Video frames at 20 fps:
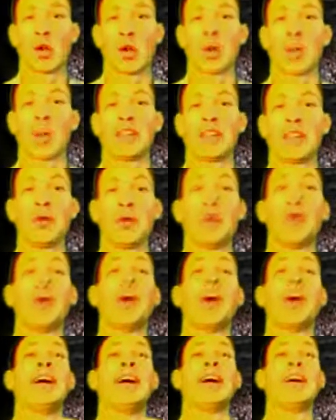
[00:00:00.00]
Quality
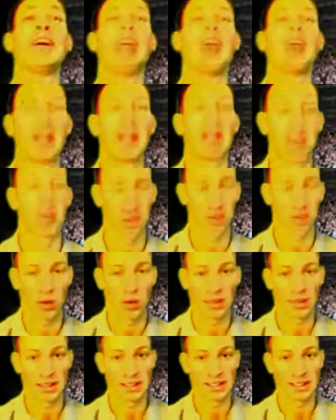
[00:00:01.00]
way, way over
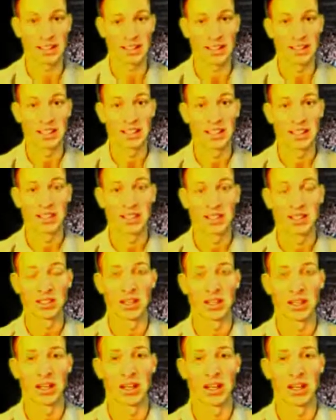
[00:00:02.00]
quantity.
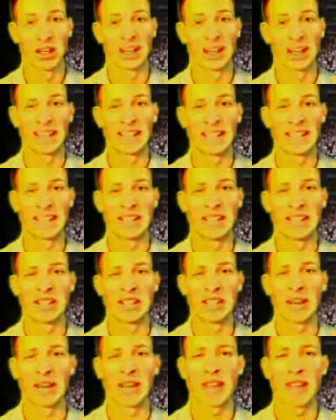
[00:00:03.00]
So
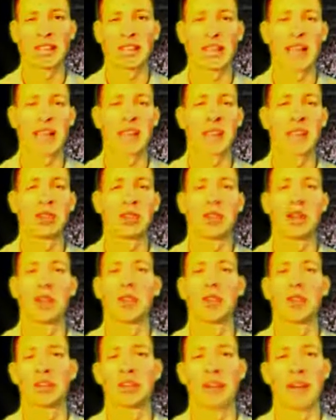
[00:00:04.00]
every time you
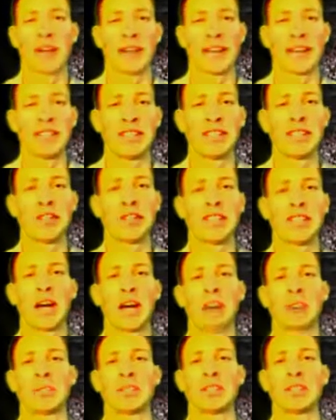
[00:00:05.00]
go and train, you need
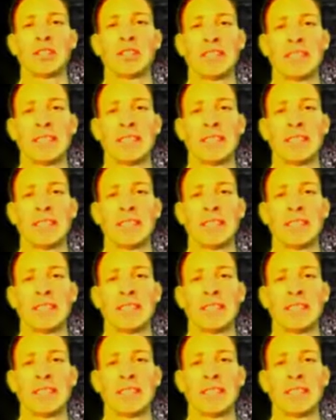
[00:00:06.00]
to up your